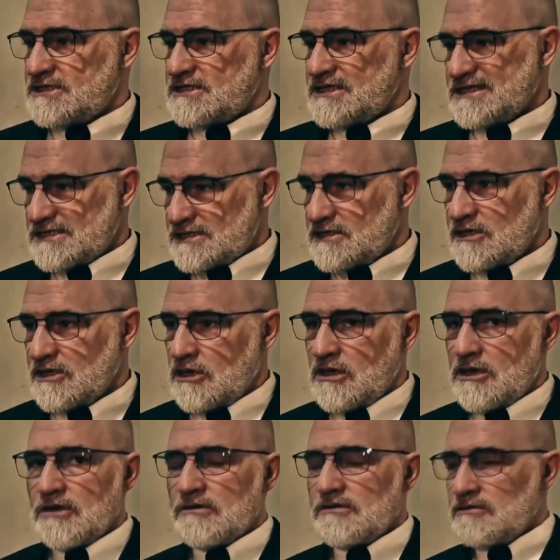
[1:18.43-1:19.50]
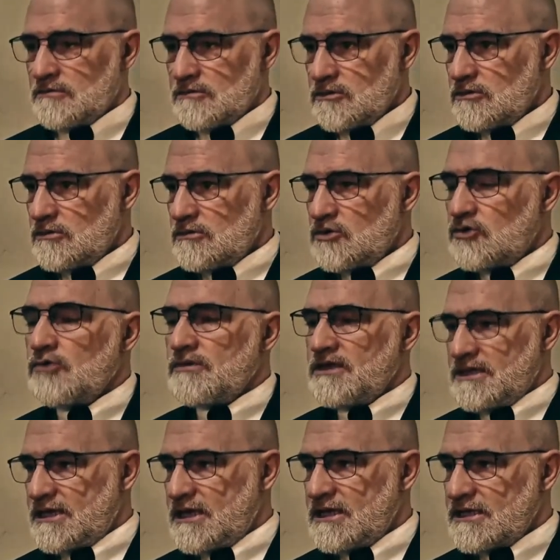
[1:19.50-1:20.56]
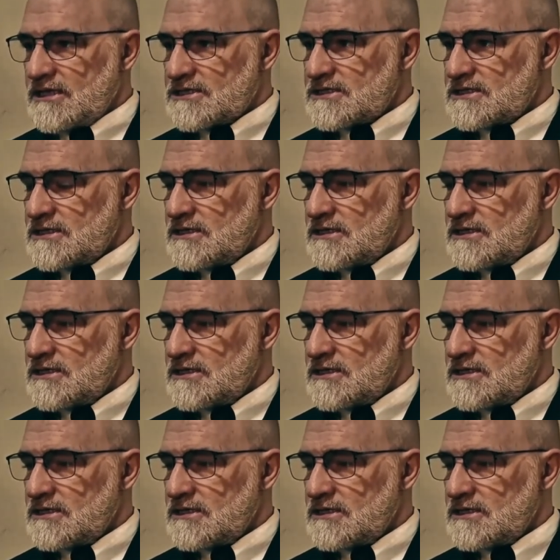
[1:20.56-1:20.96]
That's grooming gangs.